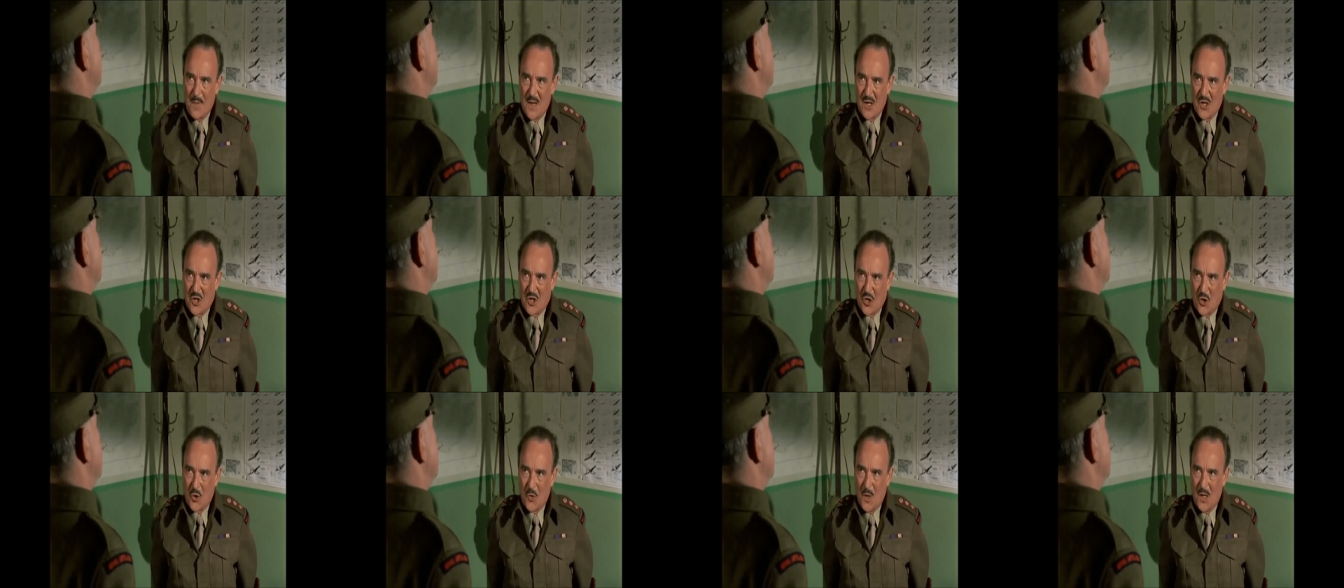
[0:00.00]
being
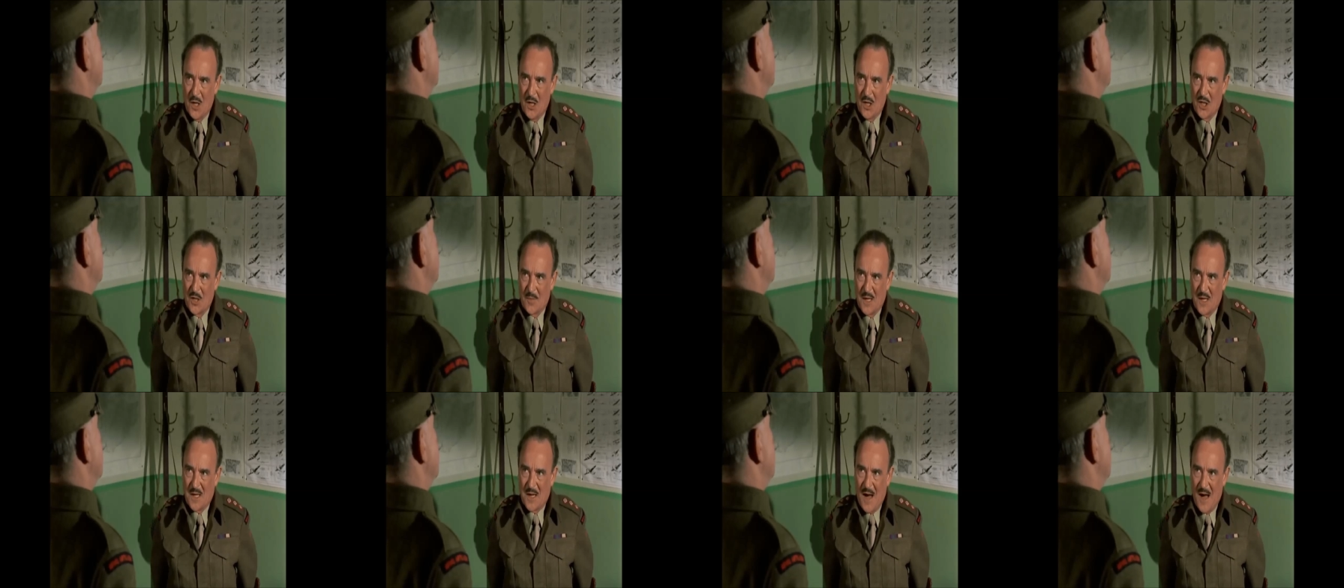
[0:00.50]
cruel to
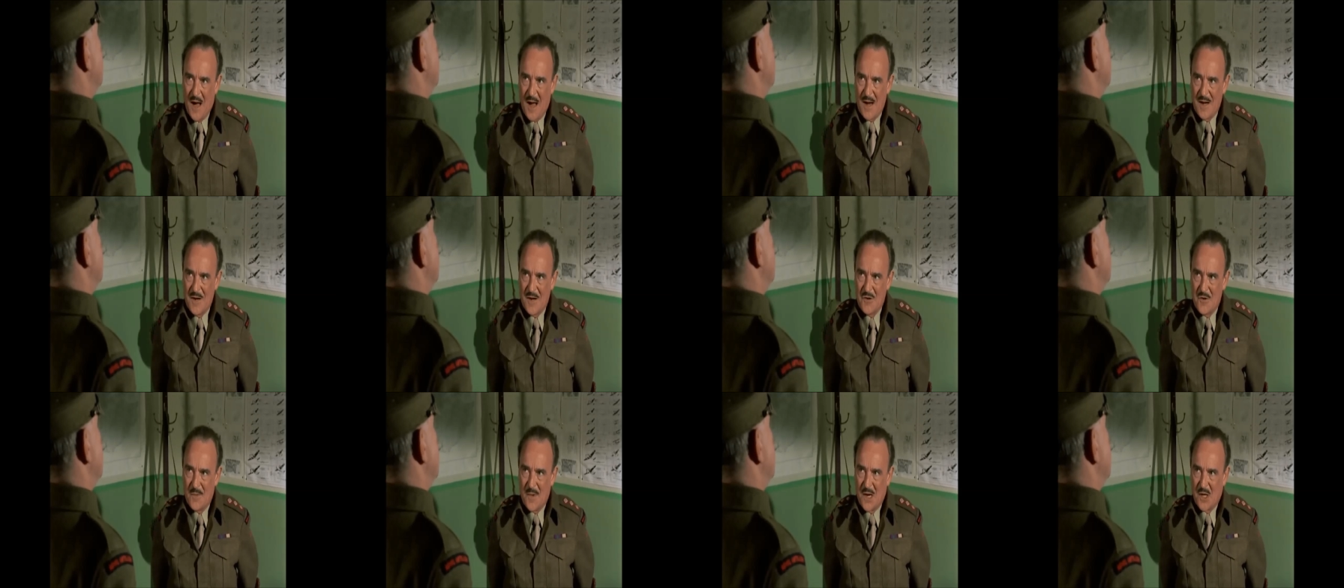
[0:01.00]
be
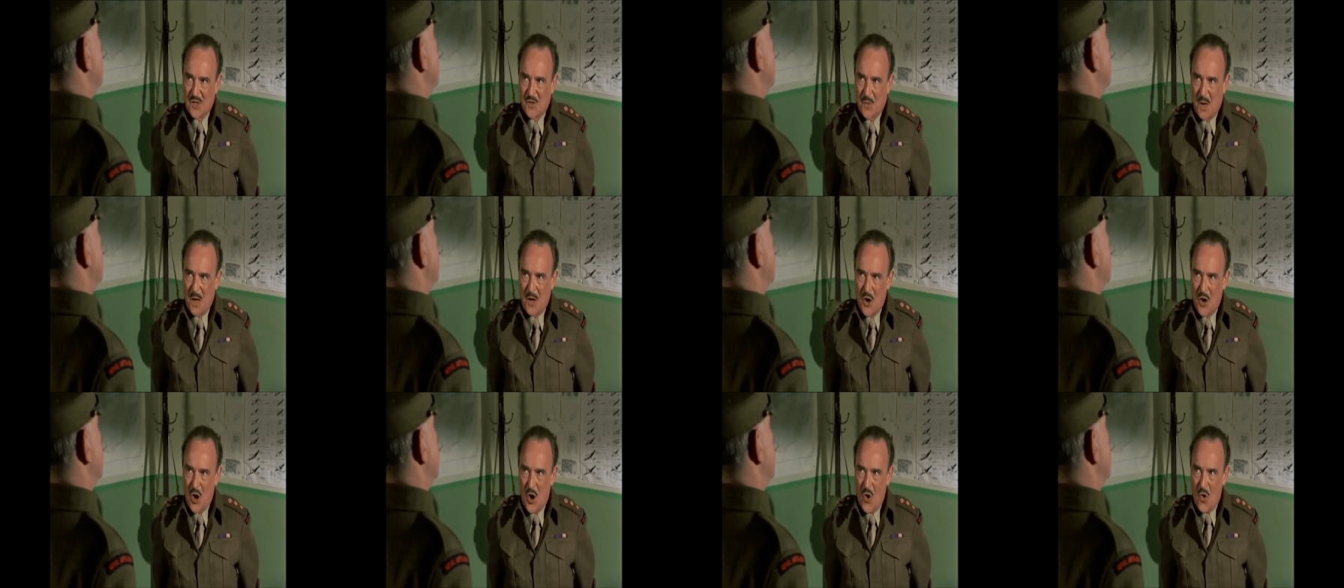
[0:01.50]
kind, you may as
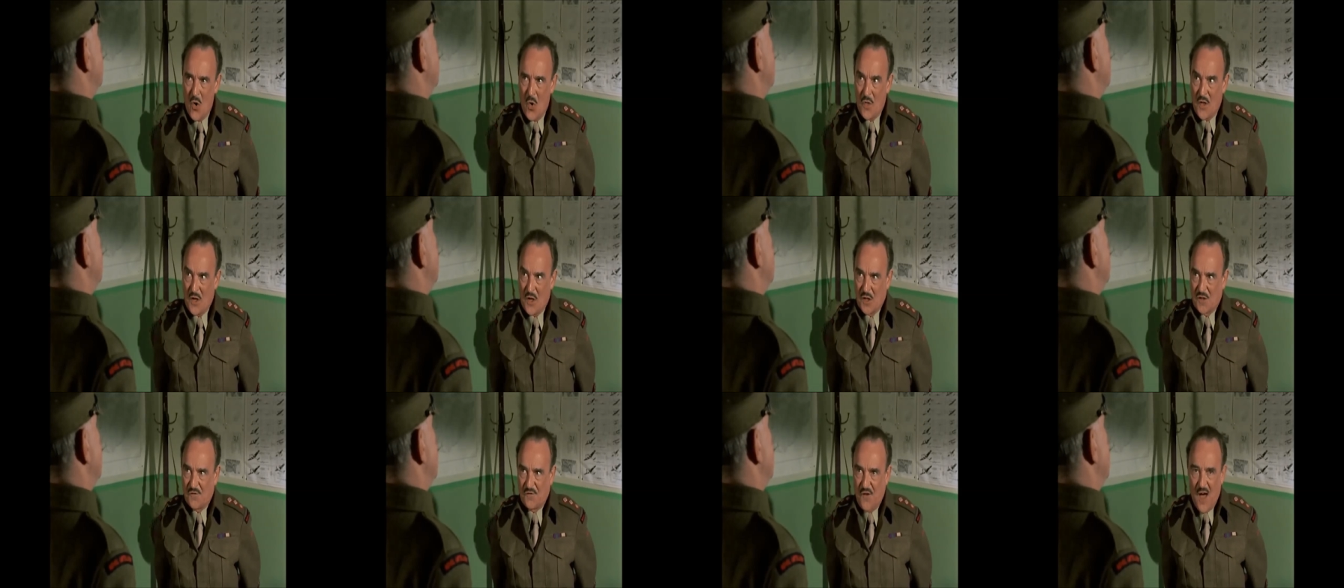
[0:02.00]
well know
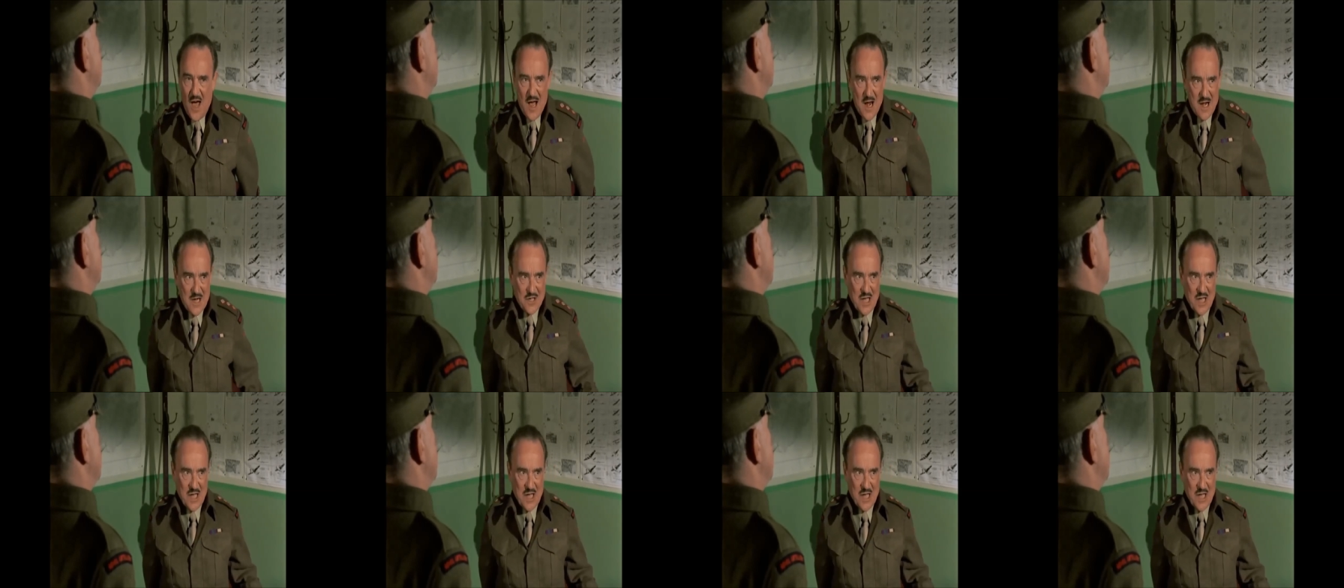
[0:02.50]
that as far as